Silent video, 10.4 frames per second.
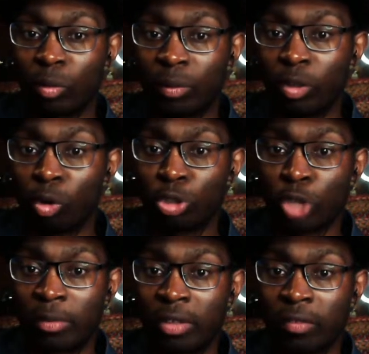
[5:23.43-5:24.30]

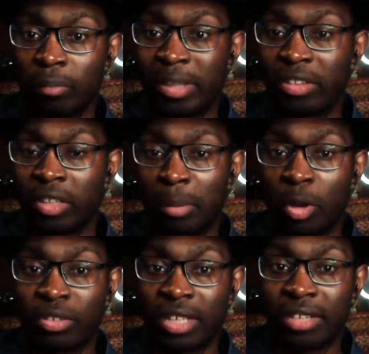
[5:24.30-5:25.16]
doldrums of missing the
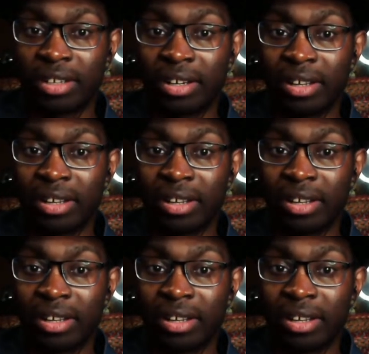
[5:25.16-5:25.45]
postseason.